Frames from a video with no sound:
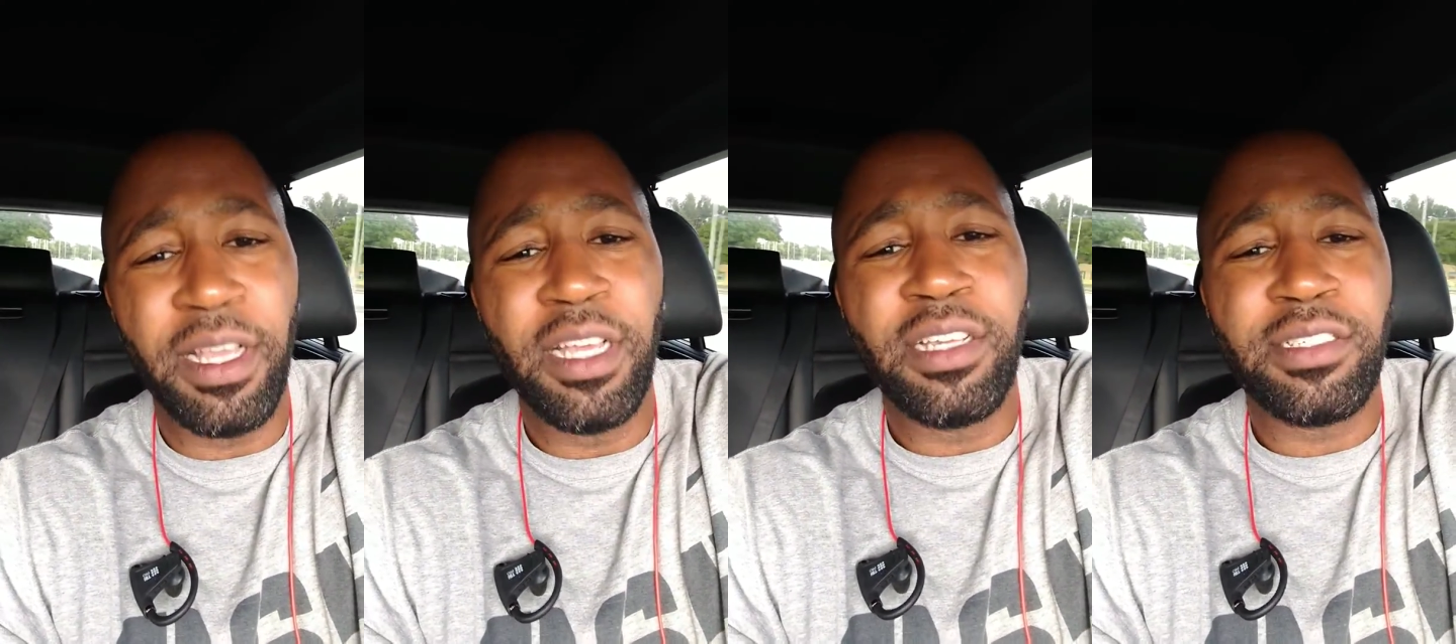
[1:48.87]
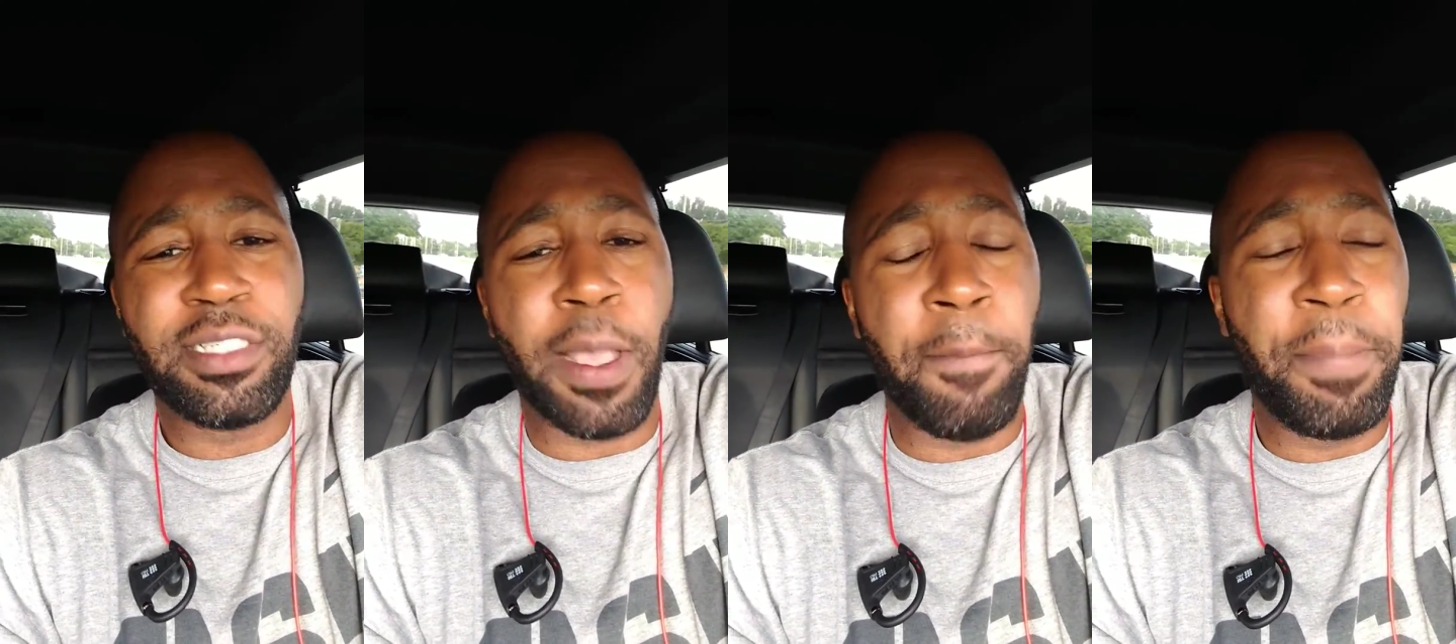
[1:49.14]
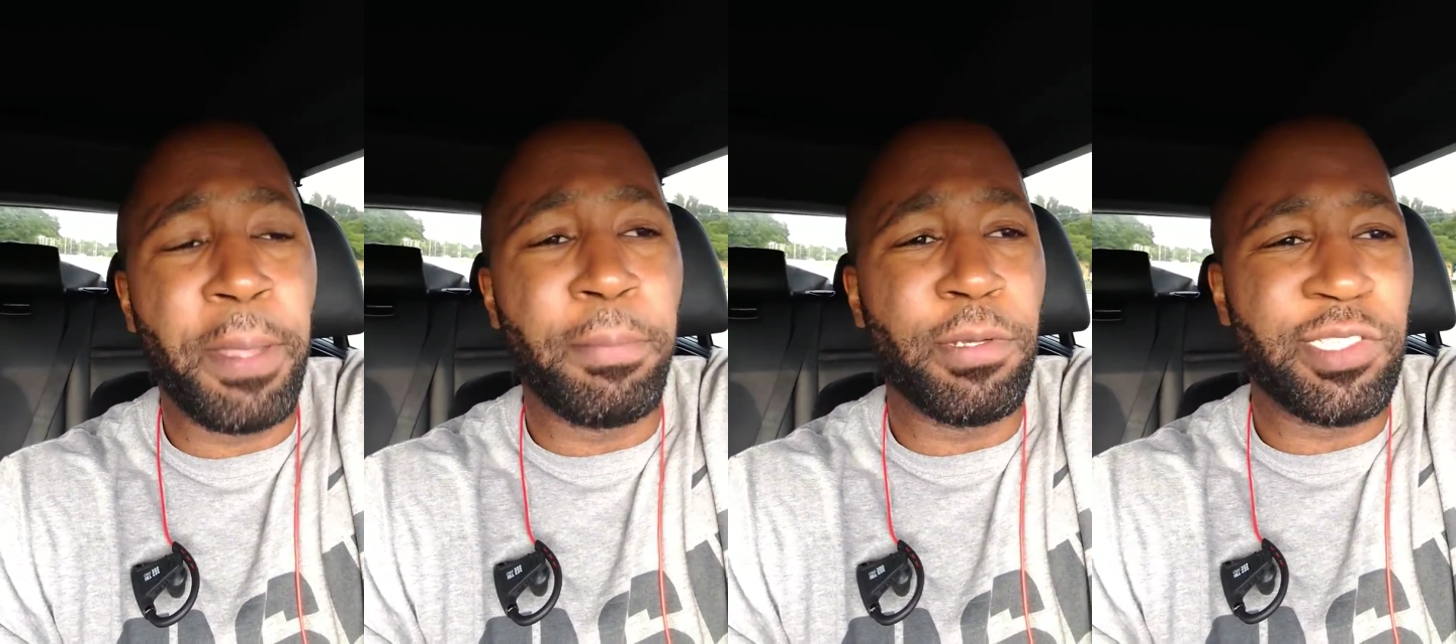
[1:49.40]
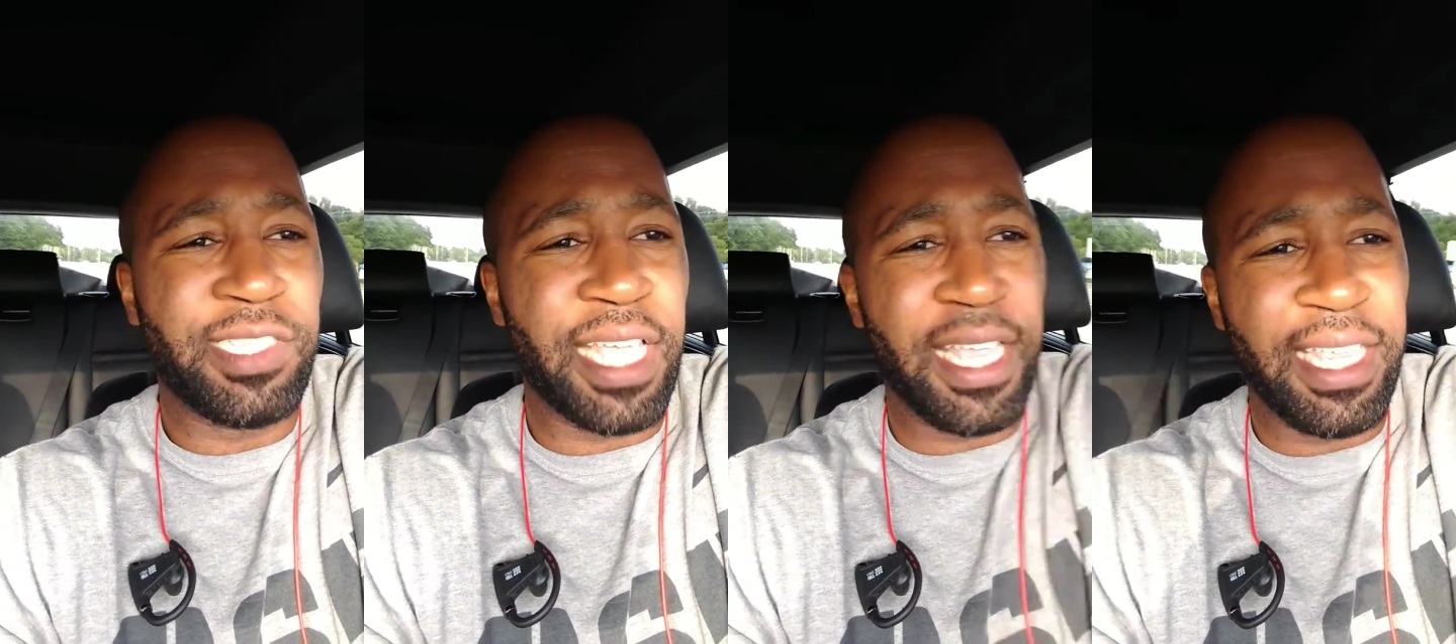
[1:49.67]
Some people
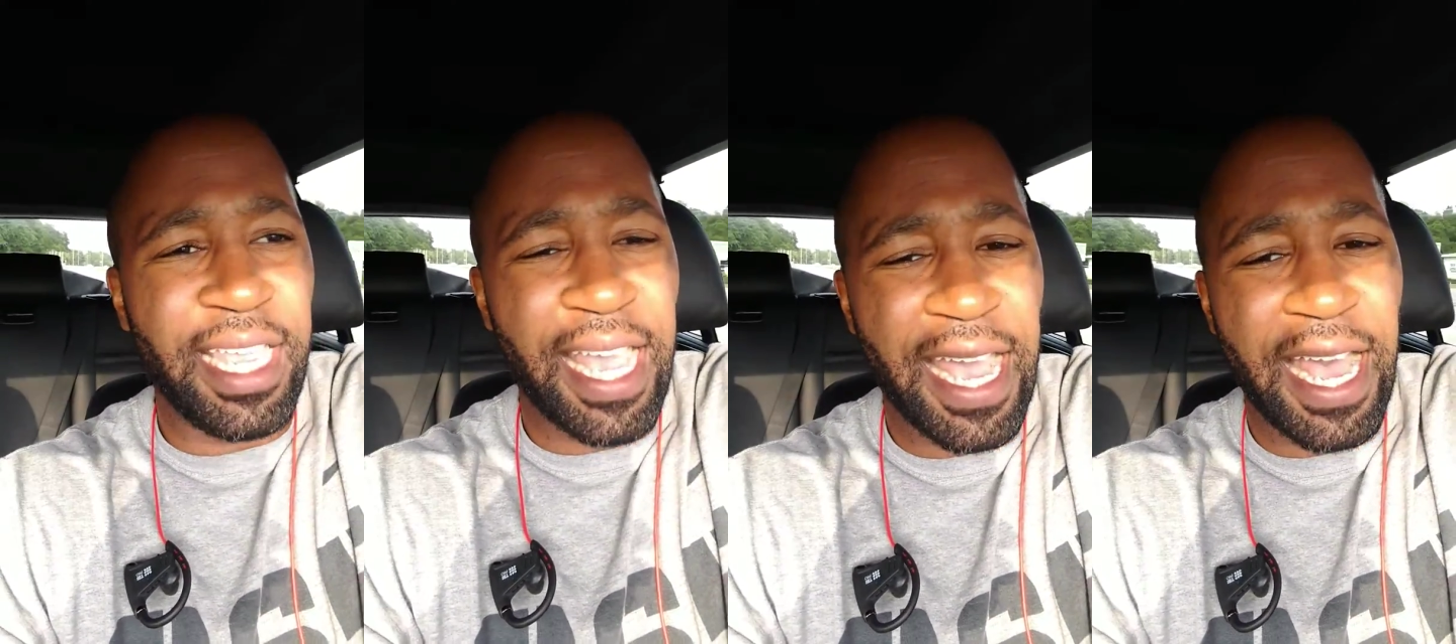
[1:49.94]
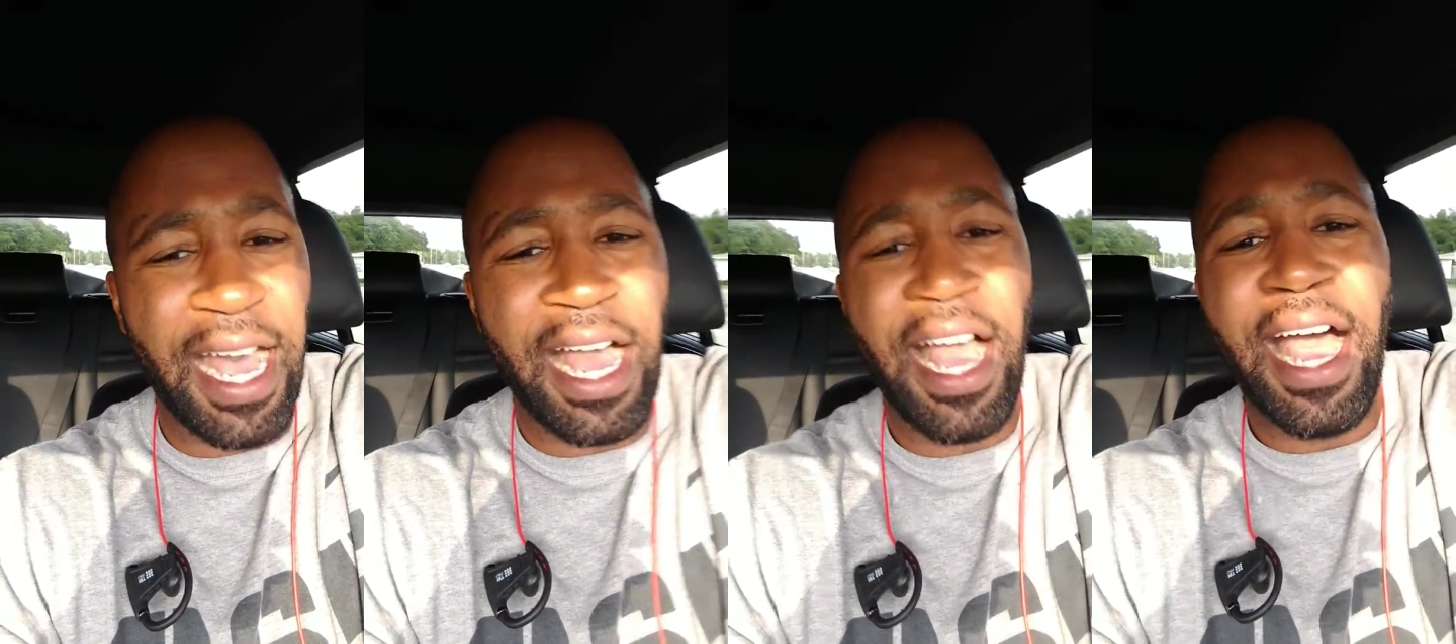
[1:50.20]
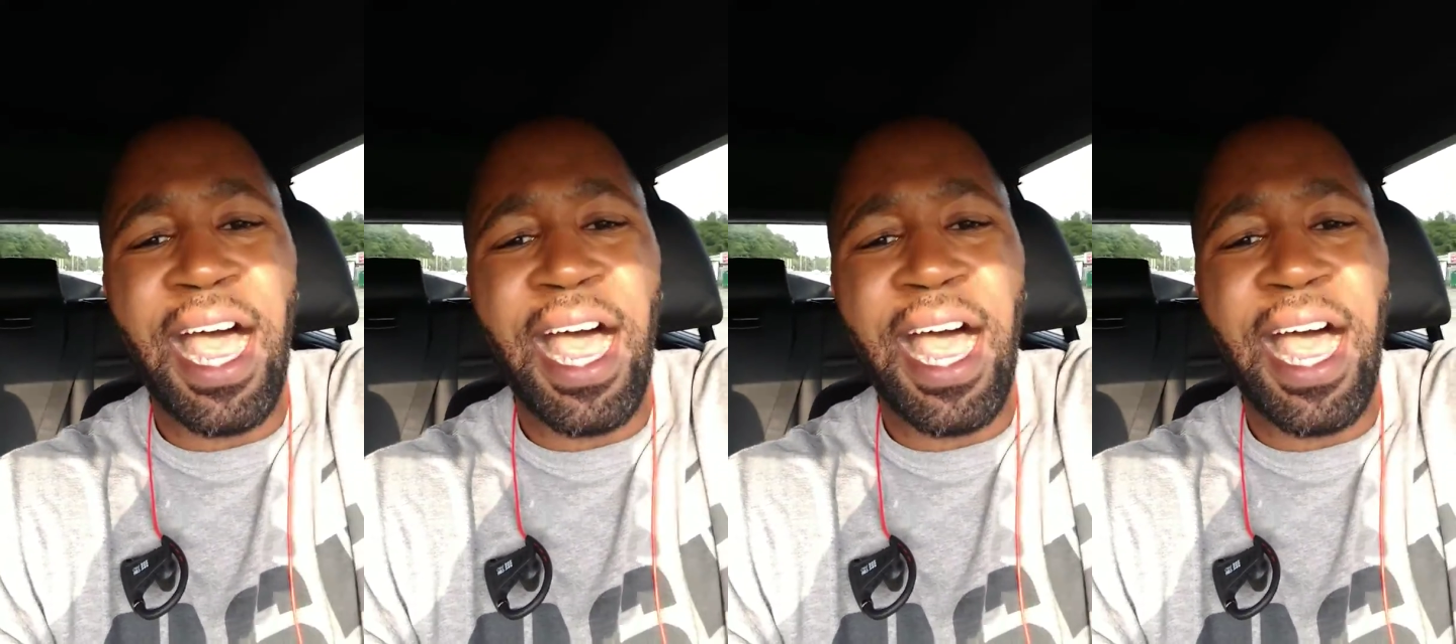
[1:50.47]
say, yeah.